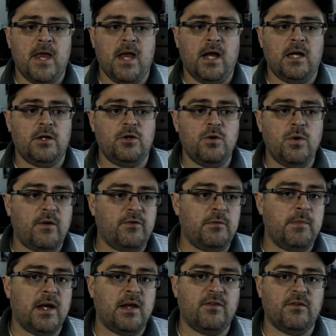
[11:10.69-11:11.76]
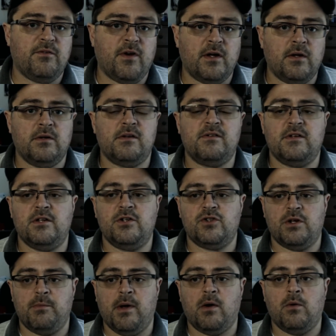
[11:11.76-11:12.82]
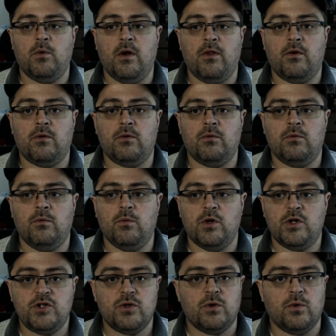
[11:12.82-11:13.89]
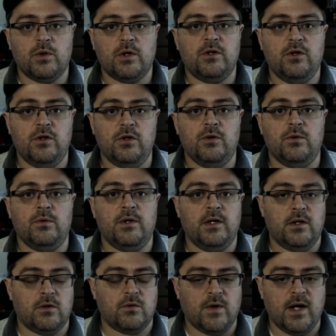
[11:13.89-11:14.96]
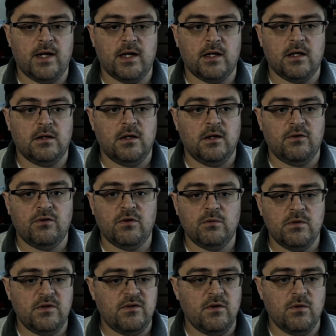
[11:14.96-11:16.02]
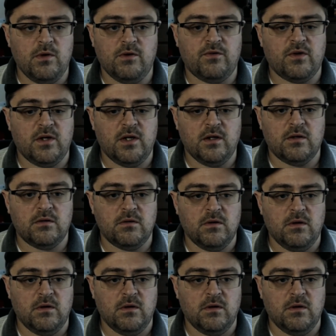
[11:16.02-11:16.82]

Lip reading: and you have to make the final decision about what you're going to do in your writing. So it's no different here.